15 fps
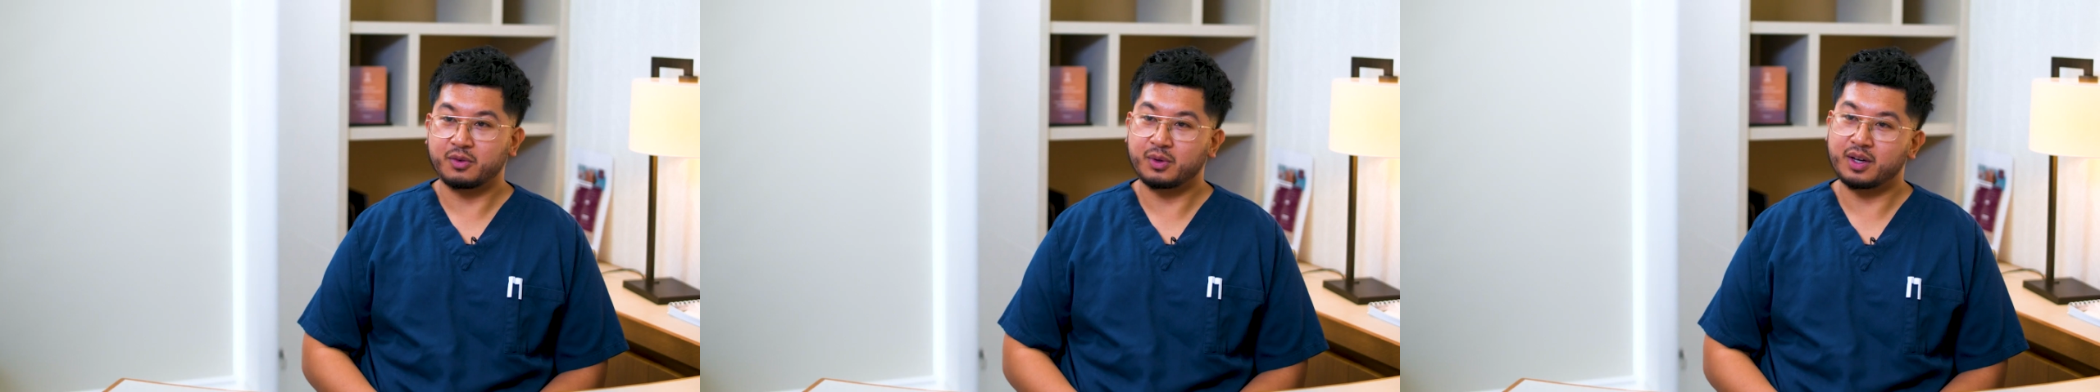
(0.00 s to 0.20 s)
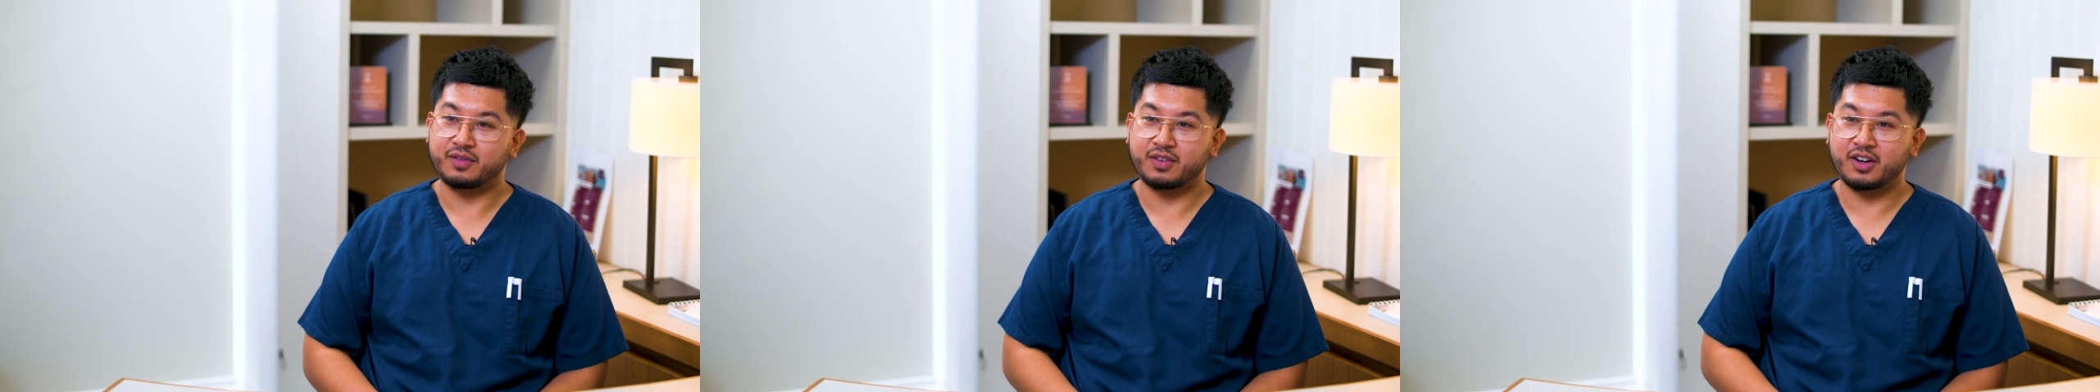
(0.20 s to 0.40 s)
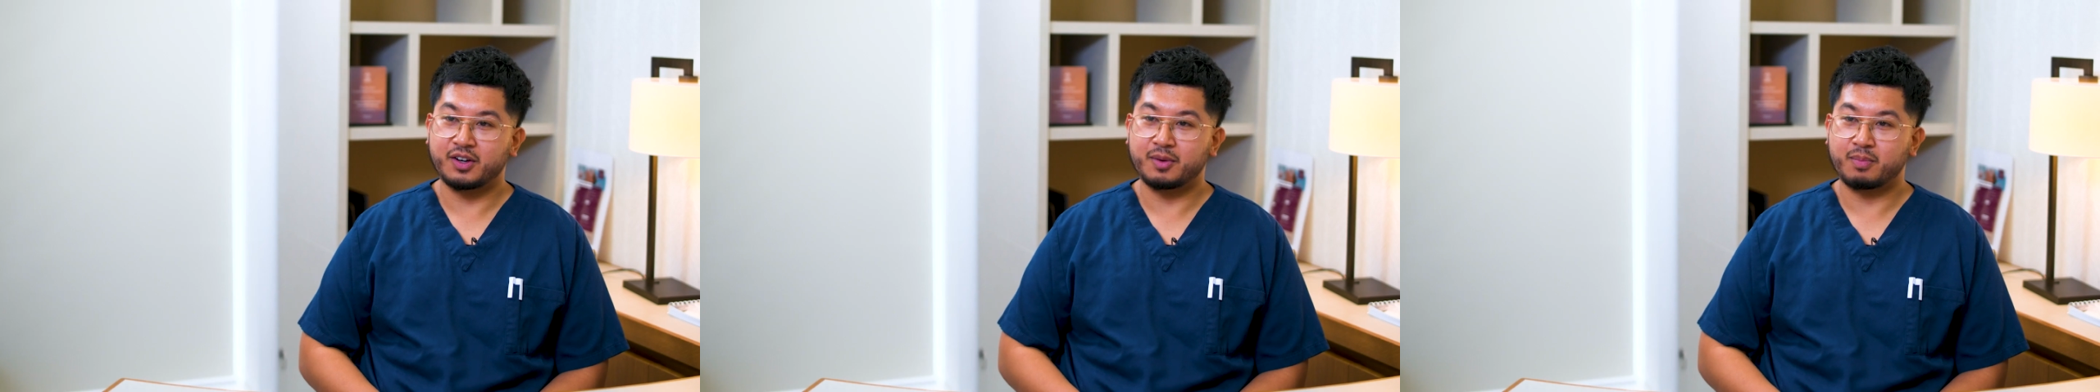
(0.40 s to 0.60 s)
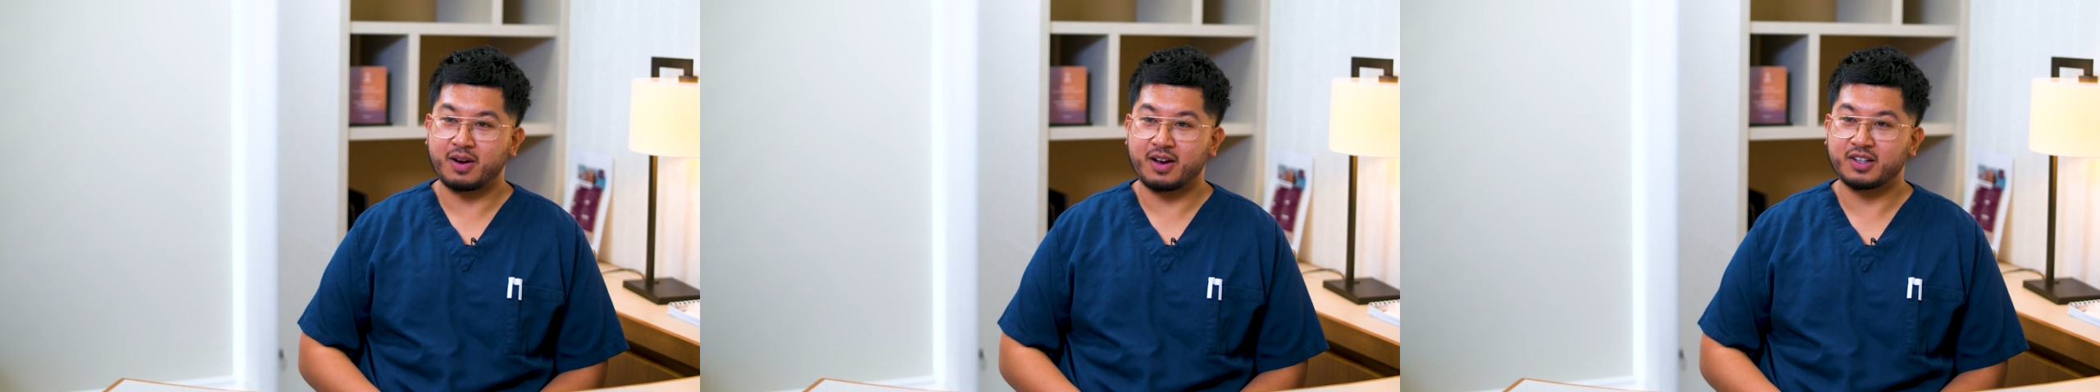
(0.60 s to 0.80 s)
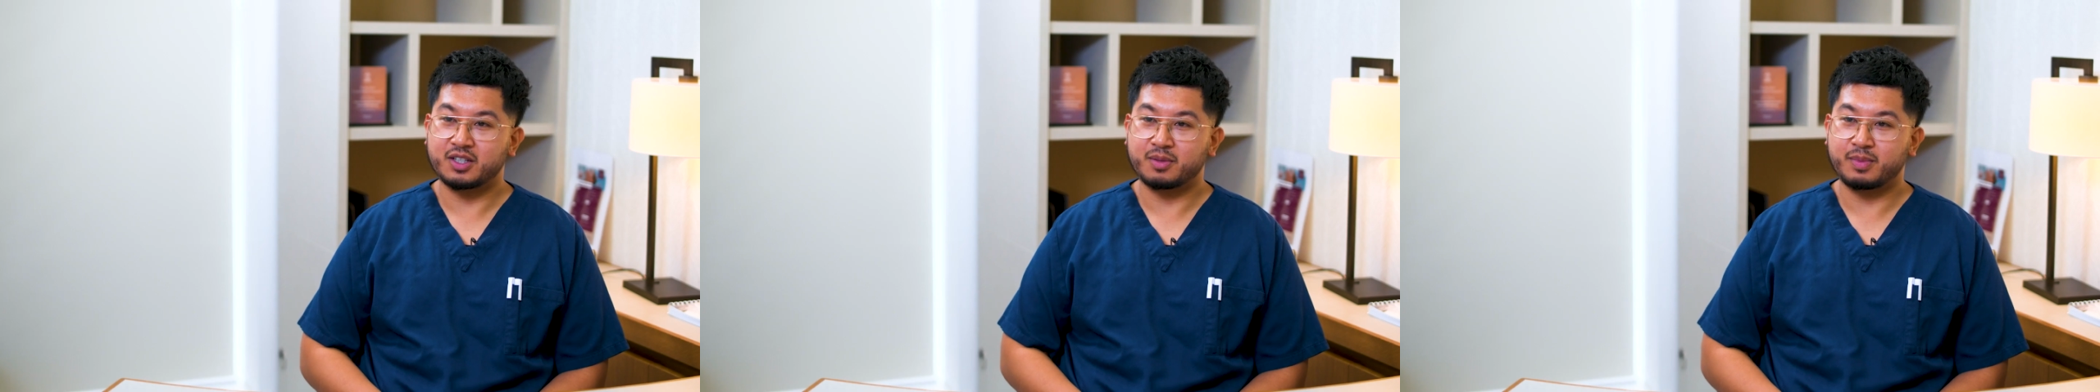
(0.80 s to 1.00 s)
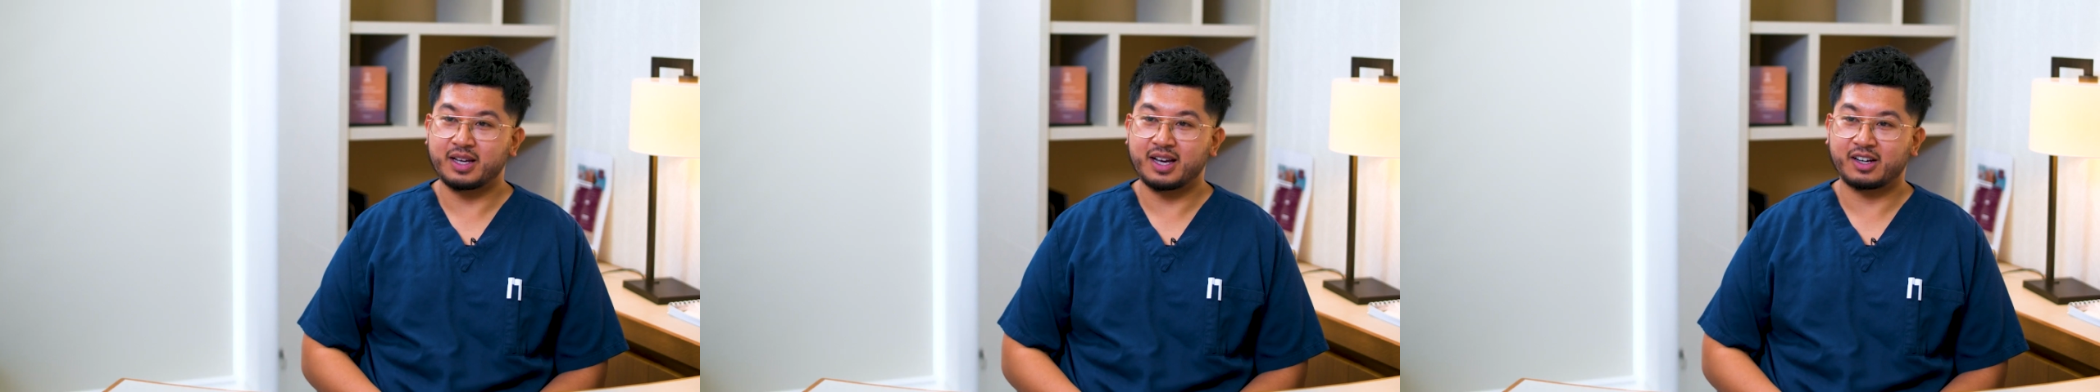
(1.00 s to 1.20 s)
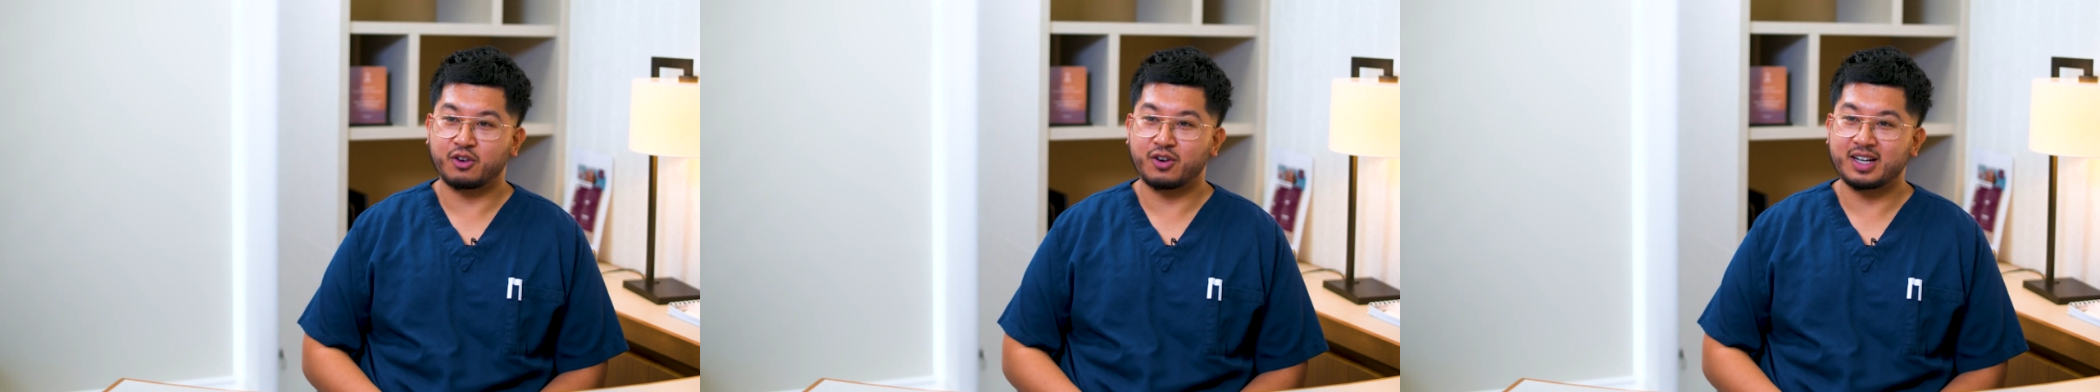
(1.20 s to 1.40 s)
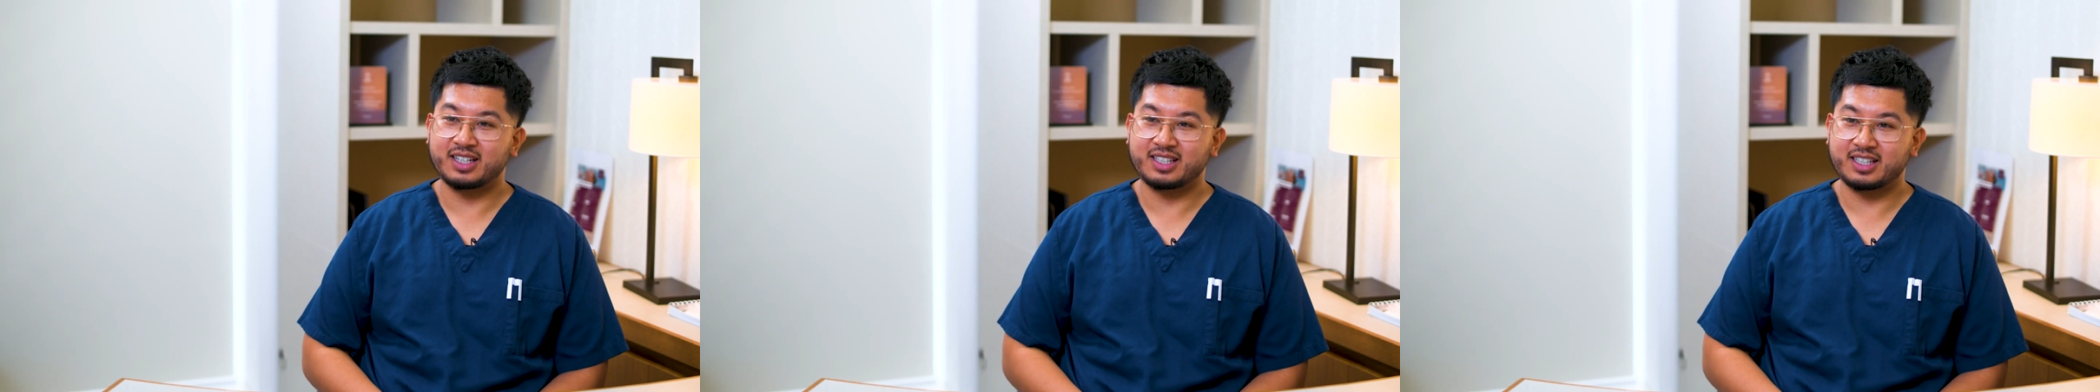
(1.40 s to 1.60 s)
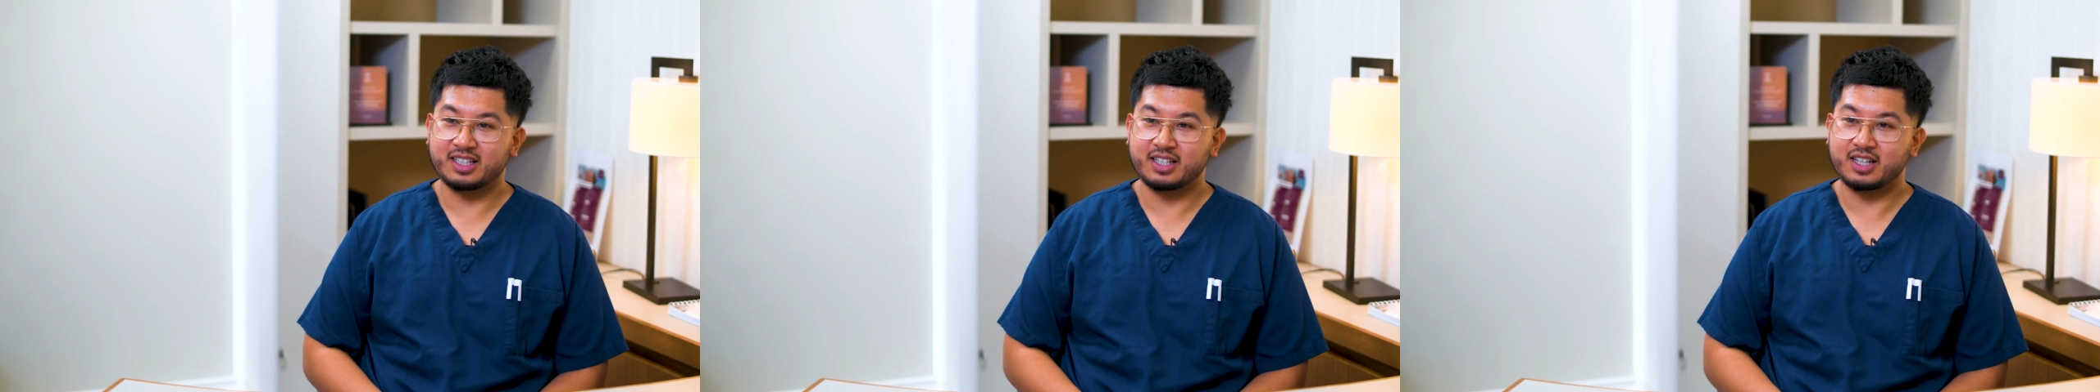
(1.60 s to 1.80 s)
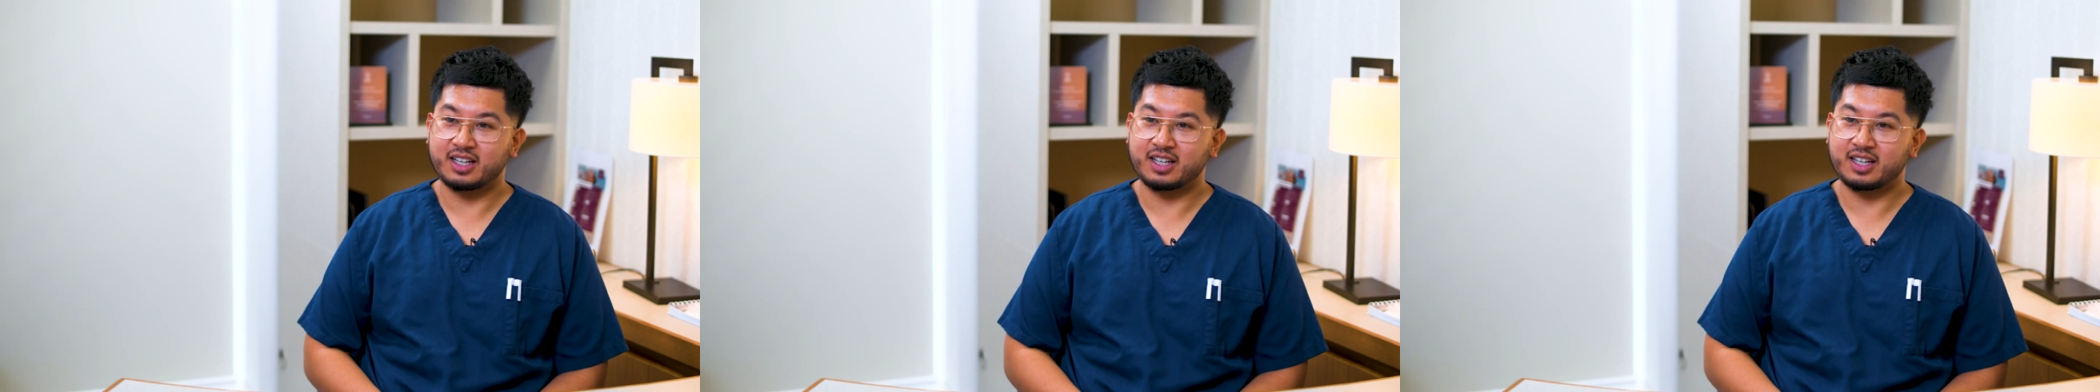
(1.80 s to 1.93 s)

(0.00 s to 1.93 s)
We are very proud to be accredited